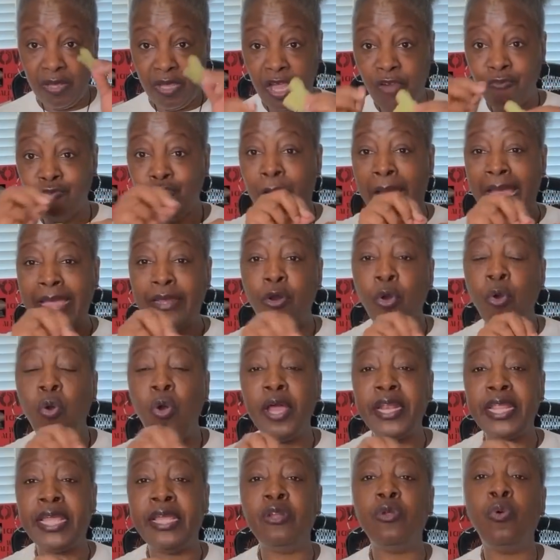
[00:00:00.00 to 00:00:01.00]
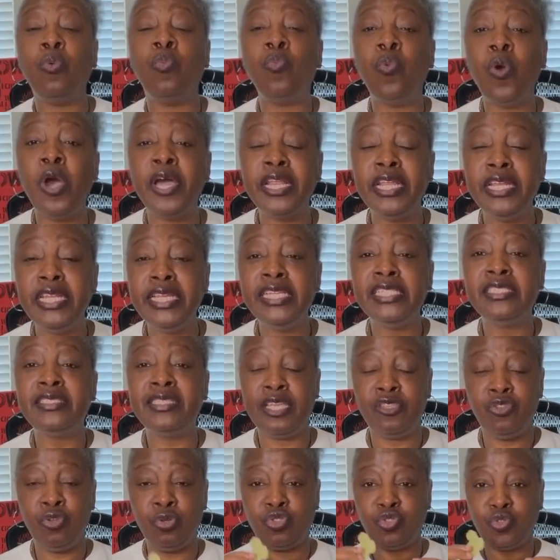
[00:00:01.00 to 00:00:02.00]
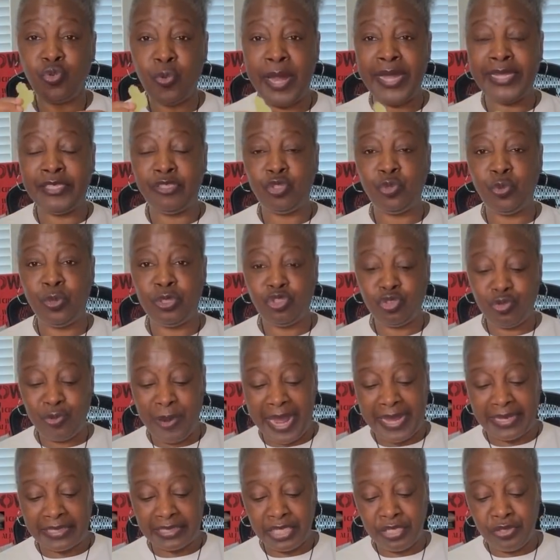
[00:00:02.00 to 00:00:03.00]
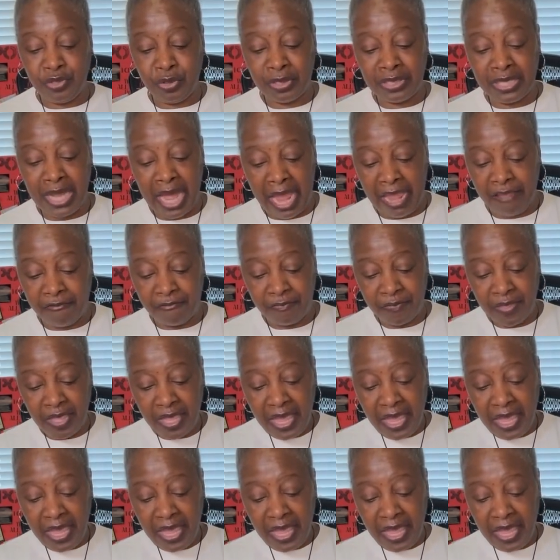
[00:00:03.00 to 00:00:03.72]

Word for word: write on it what it is that you're trying to attract in your life.